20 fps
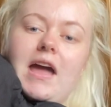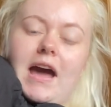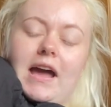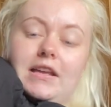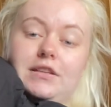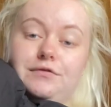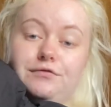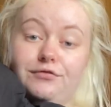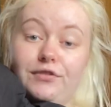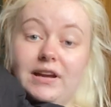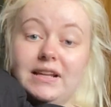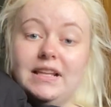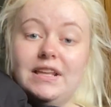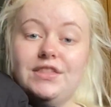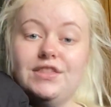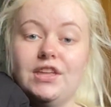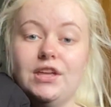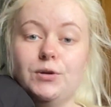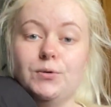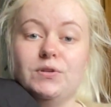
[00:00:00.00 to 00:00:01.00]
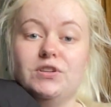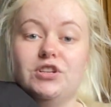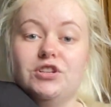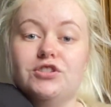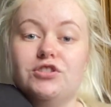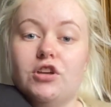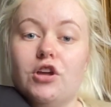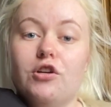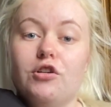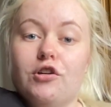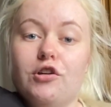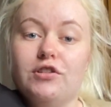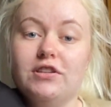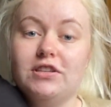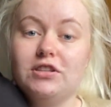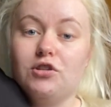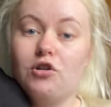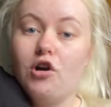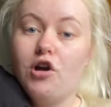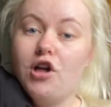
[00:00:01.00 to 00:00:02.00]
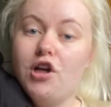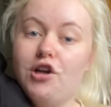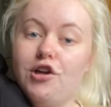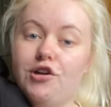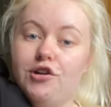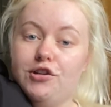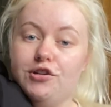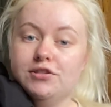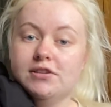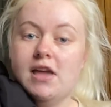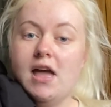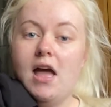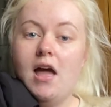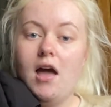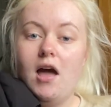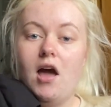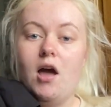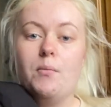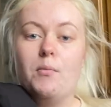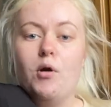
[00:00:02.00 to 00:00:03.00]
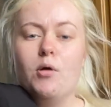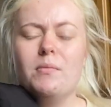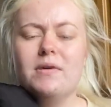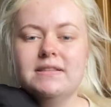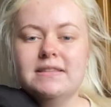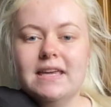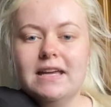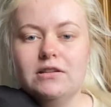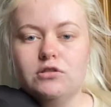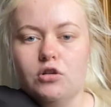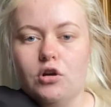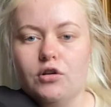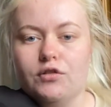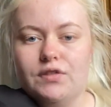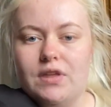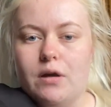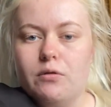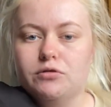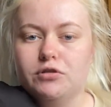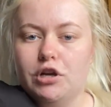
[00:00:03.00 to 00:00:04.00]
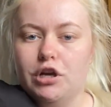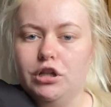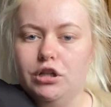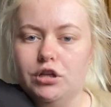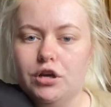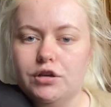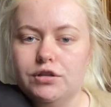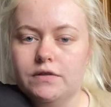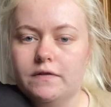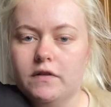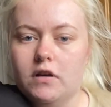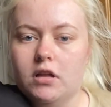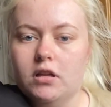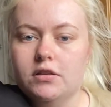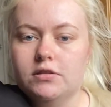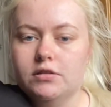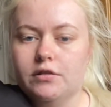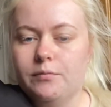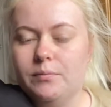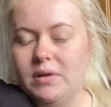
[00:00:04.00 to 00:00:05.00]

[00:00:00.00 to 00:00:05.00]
It's really thick, which is so good. It's got a hood. On my TikTok, there was like loads of colours of